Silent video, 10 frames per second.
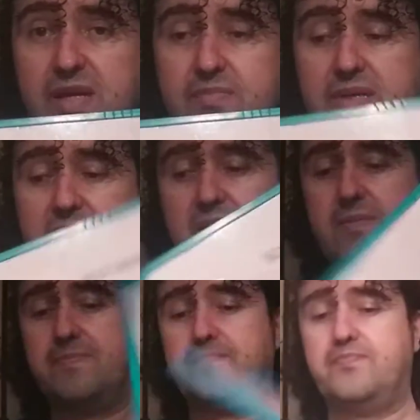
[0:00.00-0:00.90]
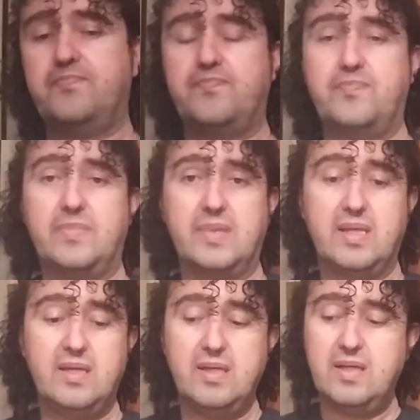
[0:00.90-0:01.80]
paper.
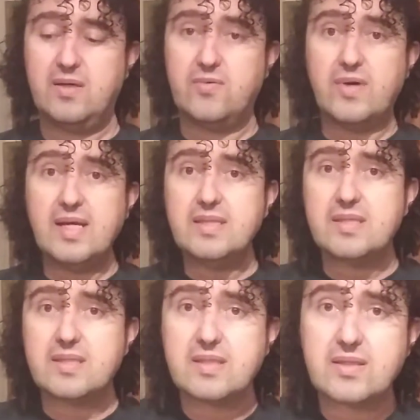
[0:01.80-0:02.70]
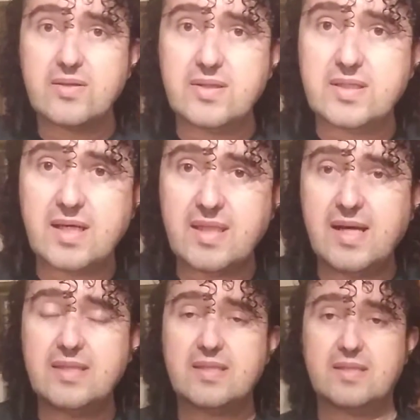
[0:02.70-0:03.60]
Alright? Do you understand
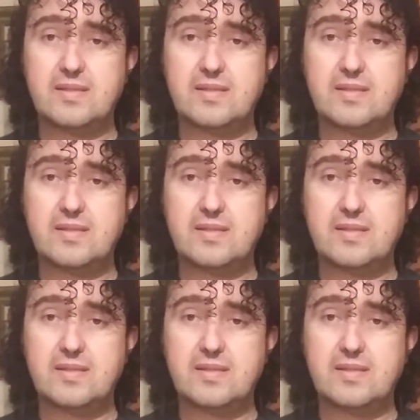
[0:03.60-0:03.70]
that?